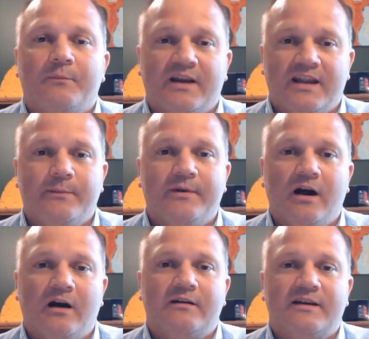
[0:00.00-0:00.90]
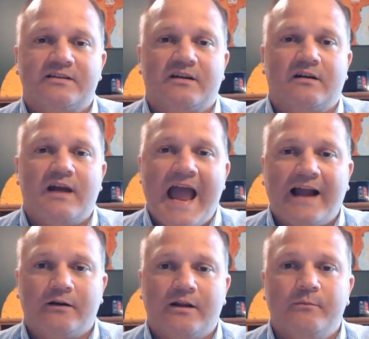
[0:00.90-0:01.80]
But EBITDA is an
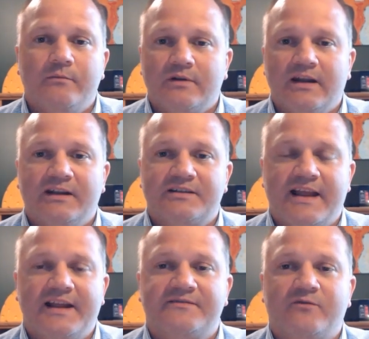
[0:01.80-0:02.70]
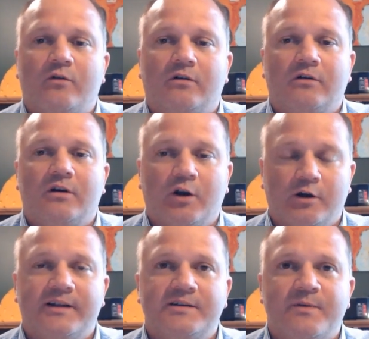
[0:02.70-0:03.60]
acronym, and it stands for
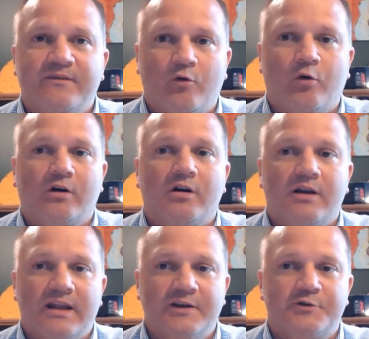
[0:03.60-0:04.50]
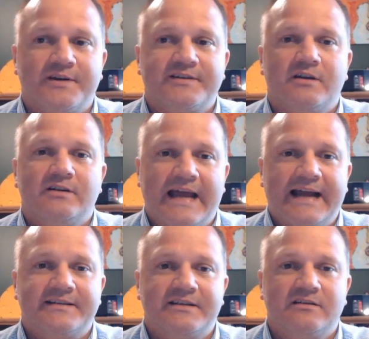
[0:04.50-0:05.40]
Earnings Before Interest,
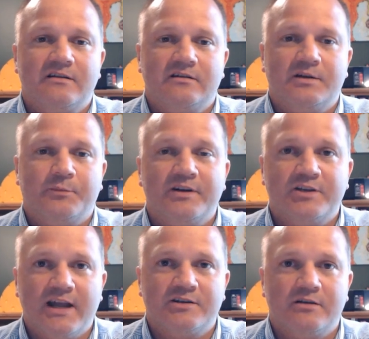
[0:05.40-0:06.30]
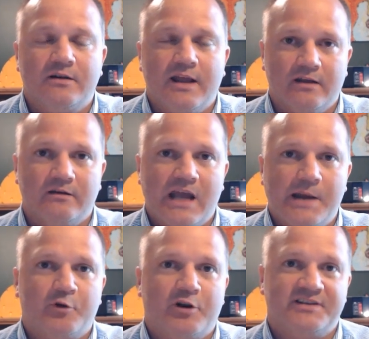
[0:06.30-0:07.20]
Taxes, Depreciation, and
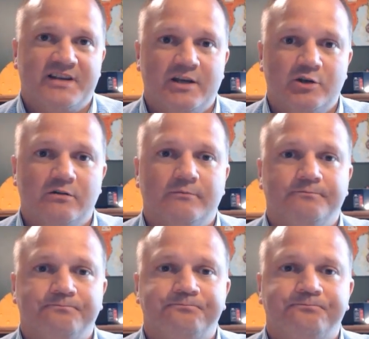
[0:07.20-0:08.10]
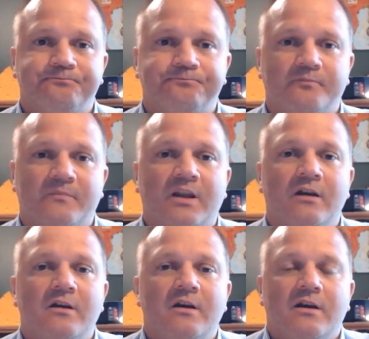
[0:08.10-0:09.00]
Amortization.
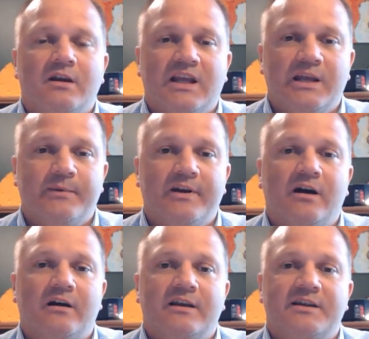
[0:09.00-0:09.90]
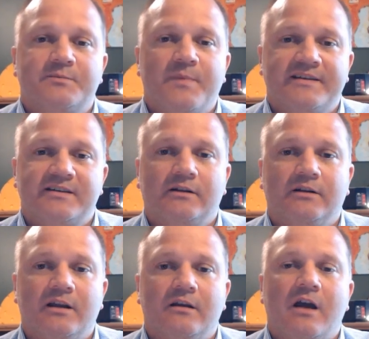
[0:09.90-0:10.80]
EBITDA is
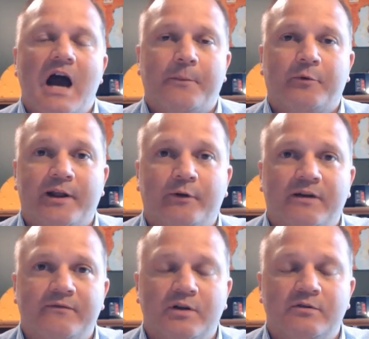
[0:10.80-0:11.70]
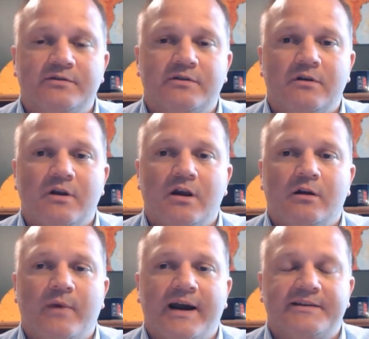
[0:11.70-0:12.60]
basically operating revenues
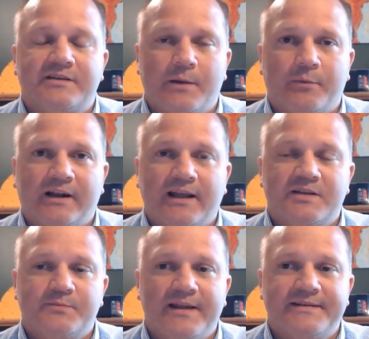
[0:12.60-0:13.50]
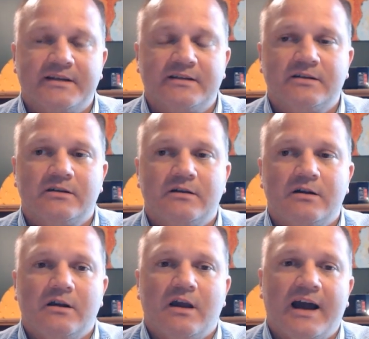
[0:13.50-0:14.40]
minus operating expenses,
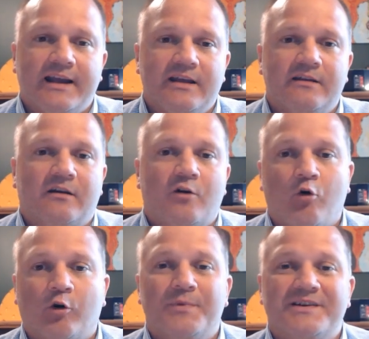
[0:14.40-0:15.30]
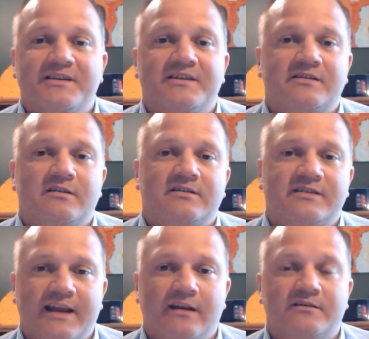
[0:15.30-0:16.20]
i.e. the core business
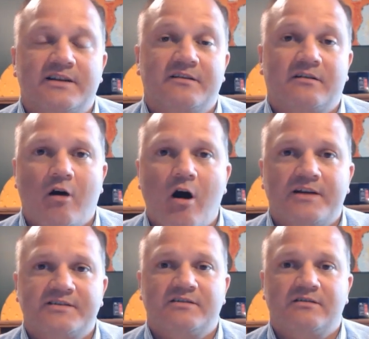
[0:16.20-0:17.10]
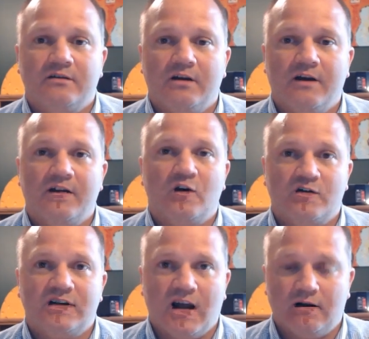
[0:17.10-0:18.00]
sales and the costs of
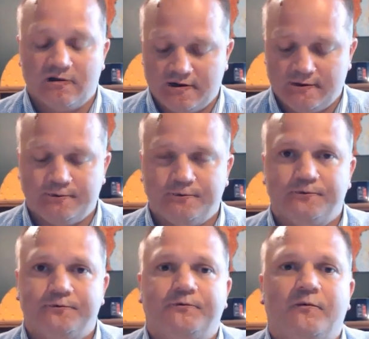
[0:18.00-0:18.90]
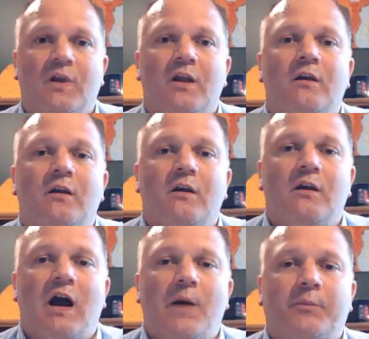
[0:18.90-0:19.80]
those sales.
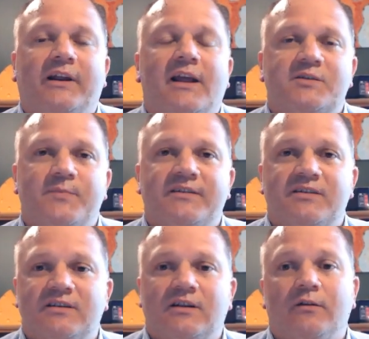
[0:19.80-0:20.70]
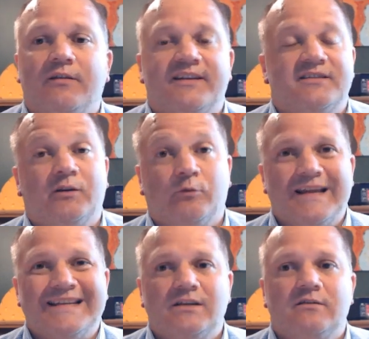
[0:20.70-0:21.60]
Operating expenses include things like
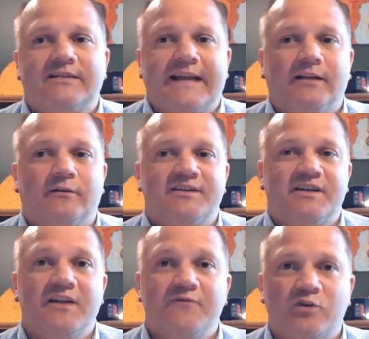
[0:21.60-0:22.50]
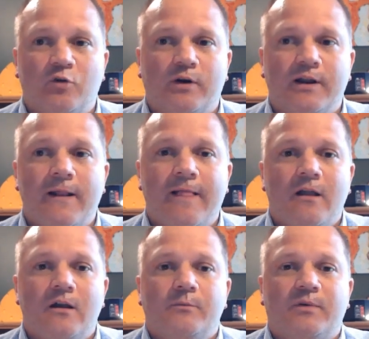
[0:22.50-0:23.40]
rent, salaries, and inventory,
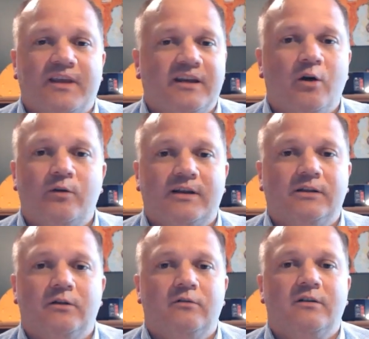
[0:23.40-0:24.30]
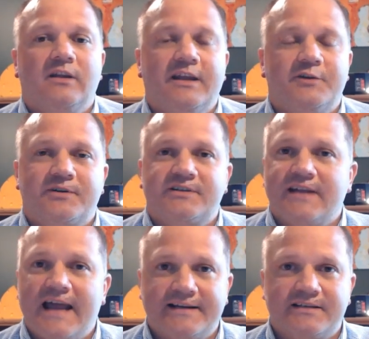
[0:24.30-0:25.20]
but they don't include
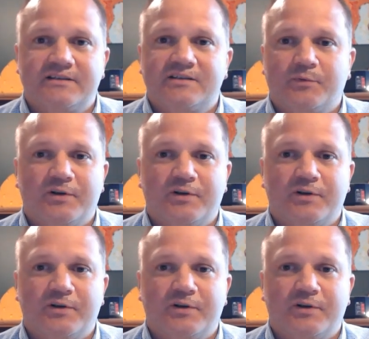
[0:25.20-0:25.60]
interest, taxes,